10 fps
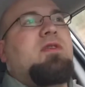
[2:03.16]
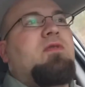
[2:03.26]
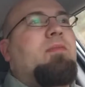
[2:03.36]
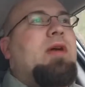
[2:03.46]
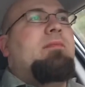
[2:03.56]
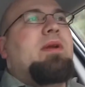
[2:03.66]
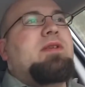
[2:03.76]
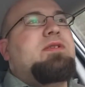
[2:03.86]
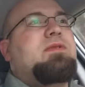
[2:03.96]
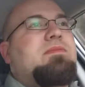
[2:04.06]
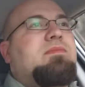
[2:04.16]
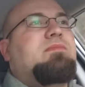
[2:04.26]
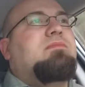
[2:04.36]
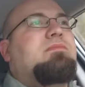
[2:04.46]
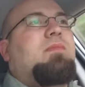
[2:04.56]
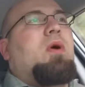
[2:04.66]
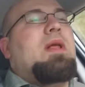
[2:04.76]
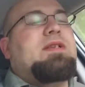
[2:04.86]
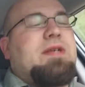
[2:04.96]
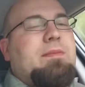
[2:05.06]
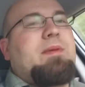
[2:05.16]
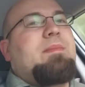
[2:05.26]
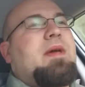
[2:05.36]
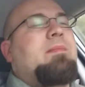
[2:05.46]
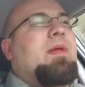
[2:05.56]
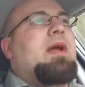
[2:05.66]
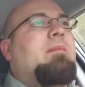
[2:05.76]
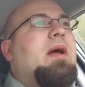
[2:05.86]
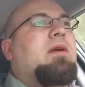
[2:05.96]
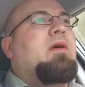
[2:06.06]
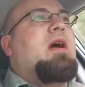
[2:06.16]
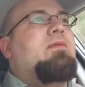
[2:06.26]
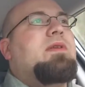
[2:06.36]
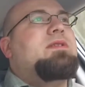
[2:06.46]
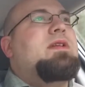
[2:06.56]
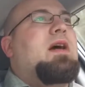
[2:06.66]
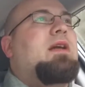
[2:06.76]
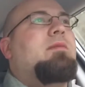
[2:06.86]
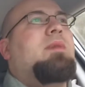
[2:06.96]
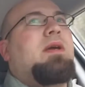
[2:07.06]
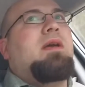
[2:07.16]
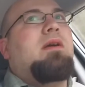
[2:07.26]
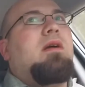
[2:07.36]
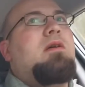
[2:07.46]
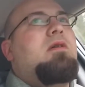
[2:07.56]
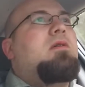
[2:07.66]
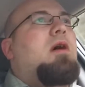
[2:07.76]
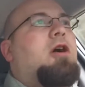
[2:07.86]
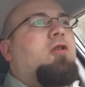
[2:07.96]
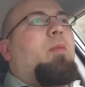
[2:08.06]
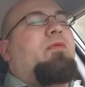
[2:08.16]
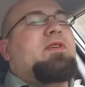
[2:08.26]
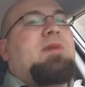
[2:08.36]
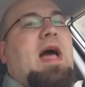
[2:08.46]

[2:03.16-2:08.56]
server play, but it's more or less going to be me playing Minecraft. It's not going to be a group of us